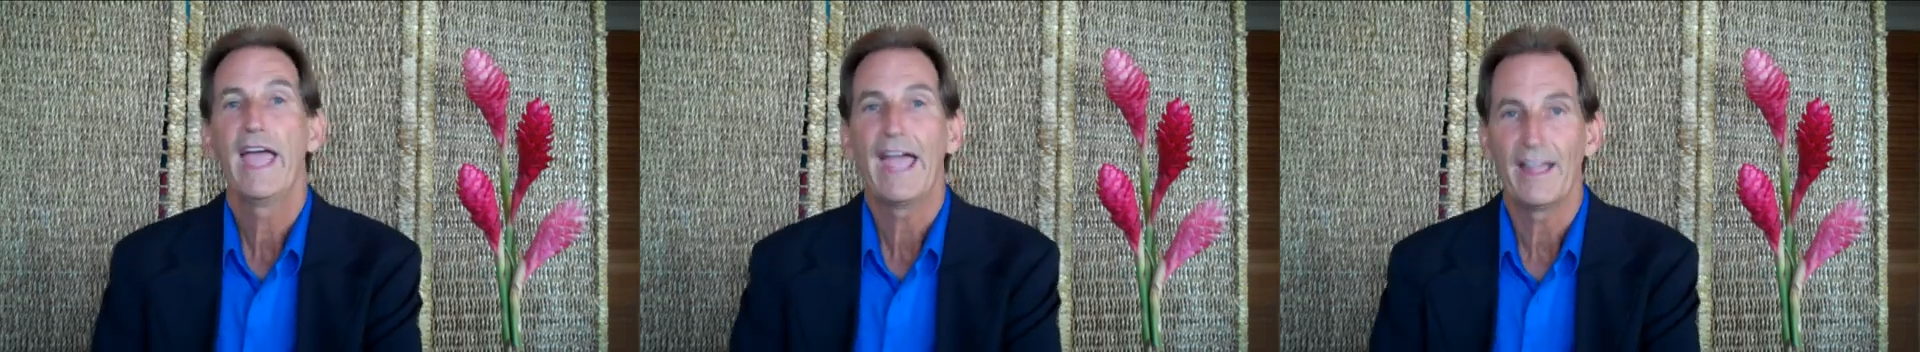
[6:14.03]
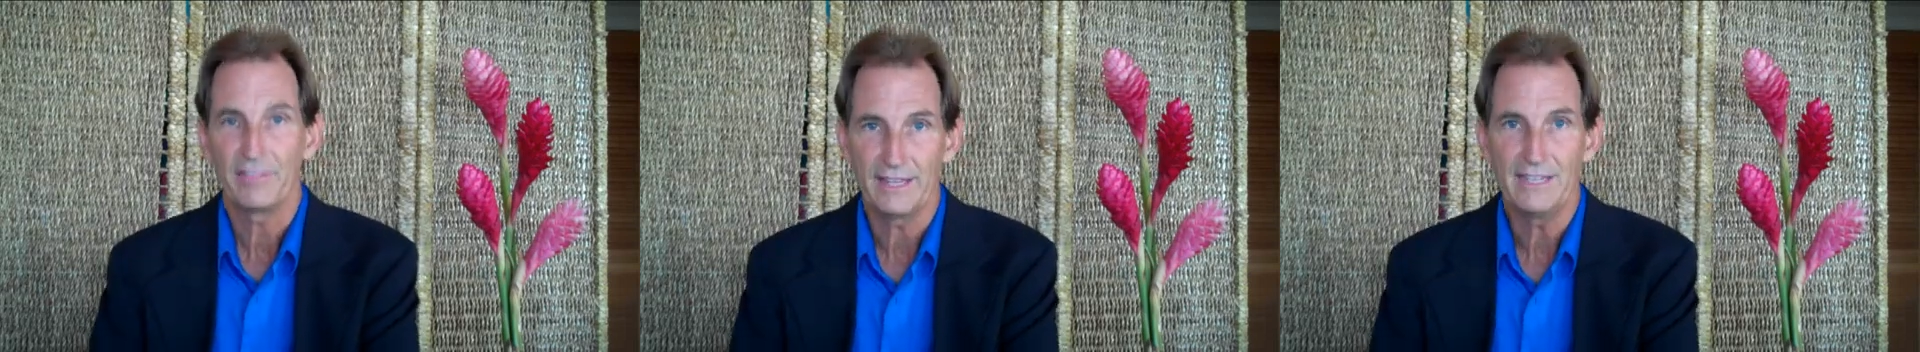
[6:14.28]

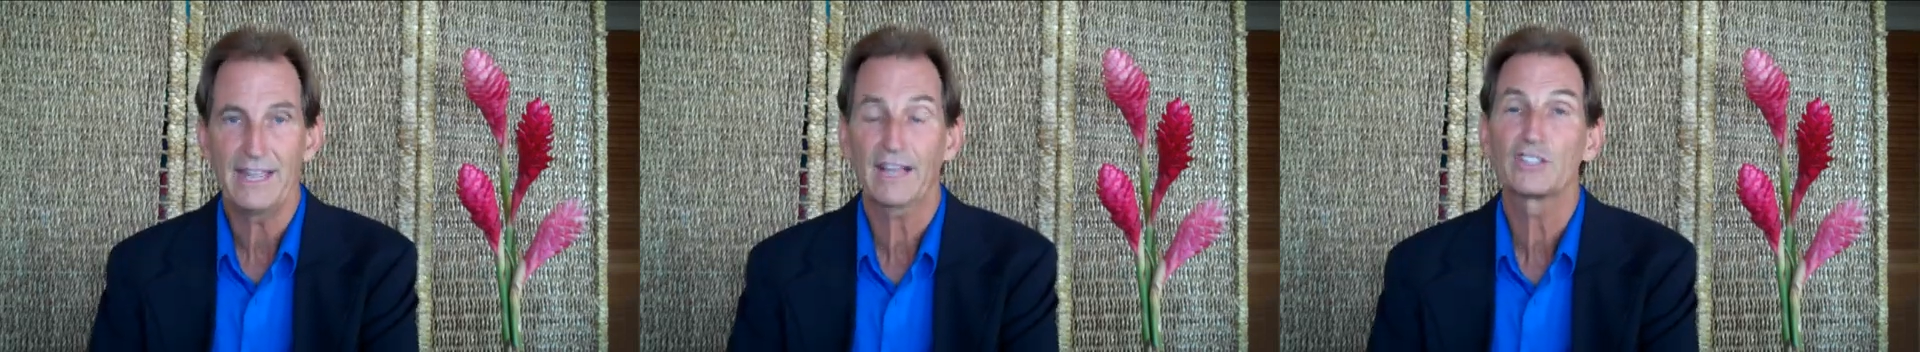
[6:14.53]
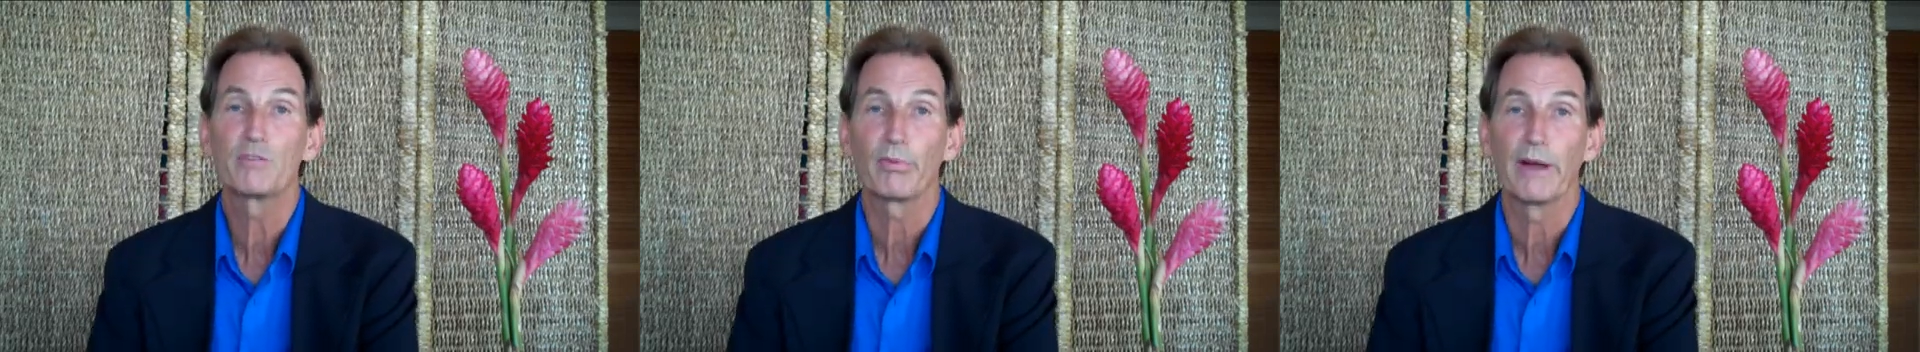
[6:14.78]
at the
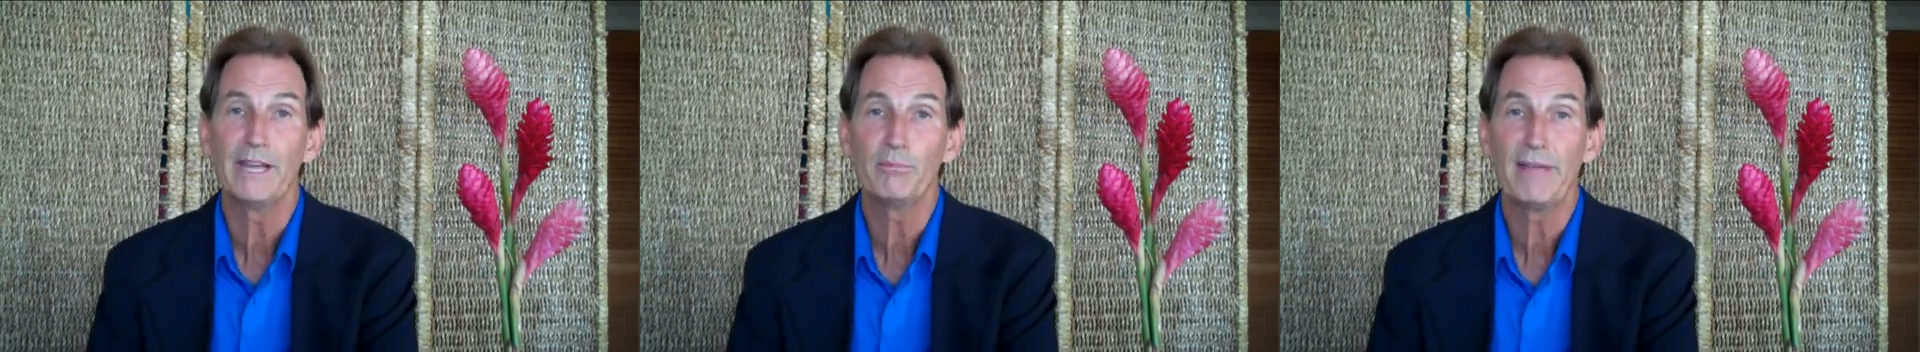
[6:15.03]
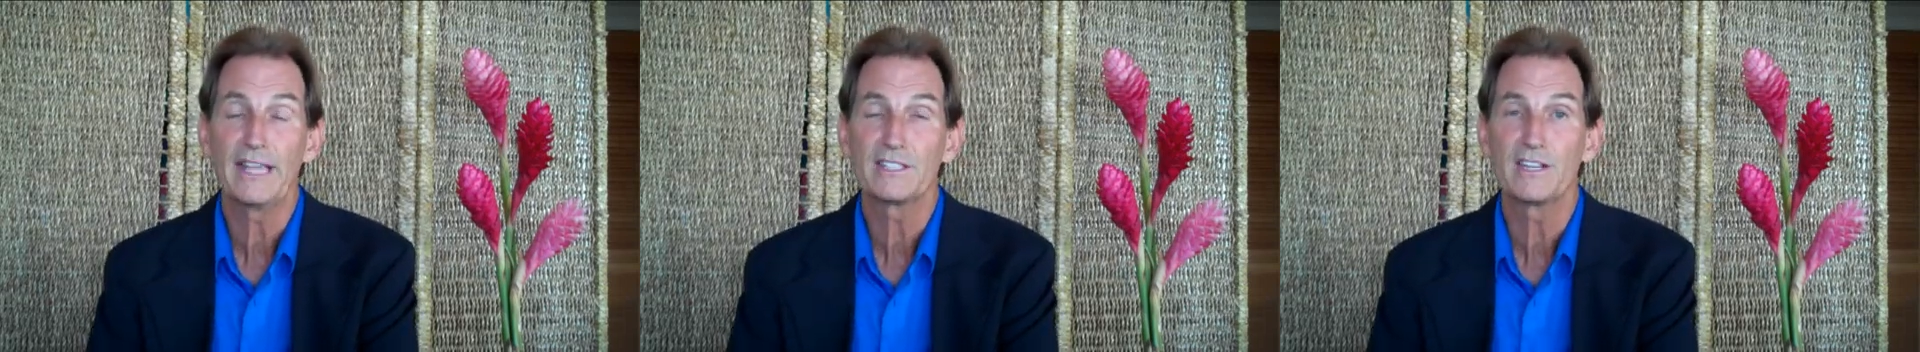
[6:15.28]
next brain
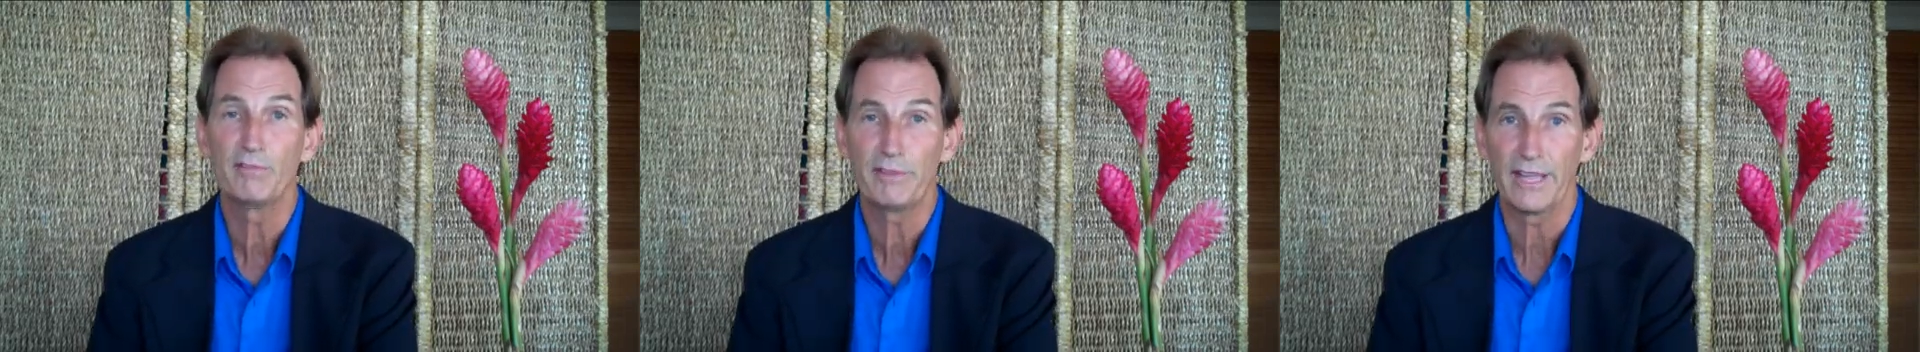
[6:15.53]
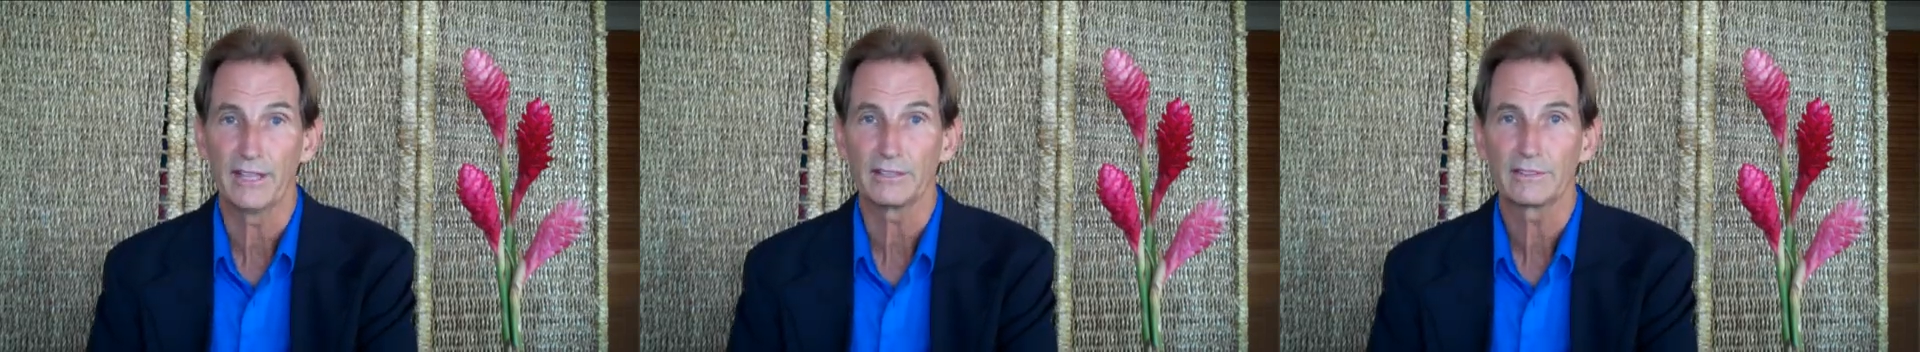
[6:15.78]
based
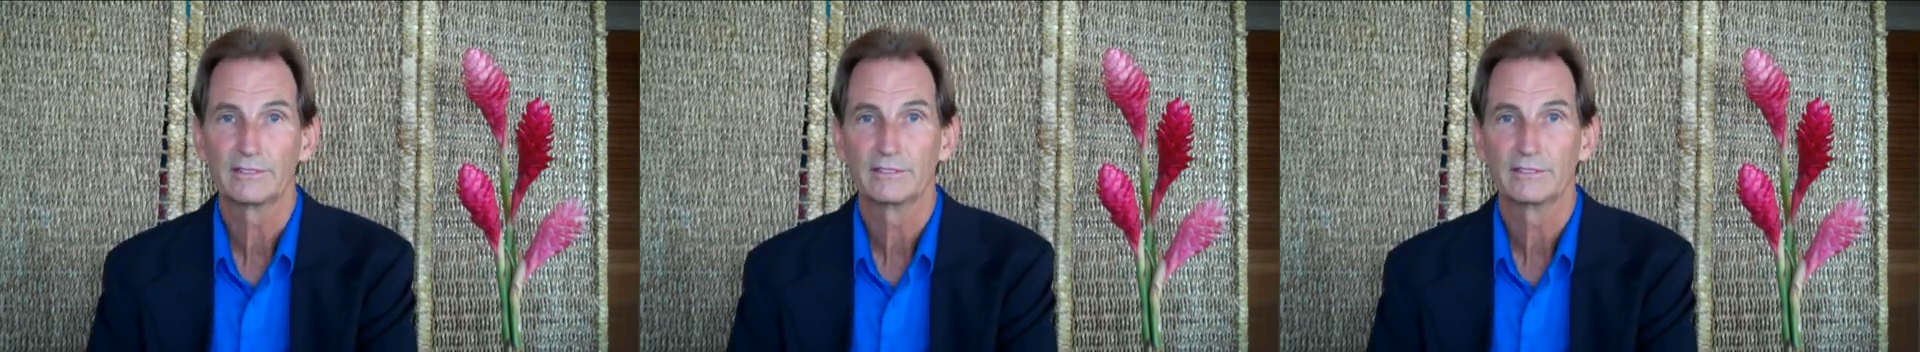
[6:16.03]
event.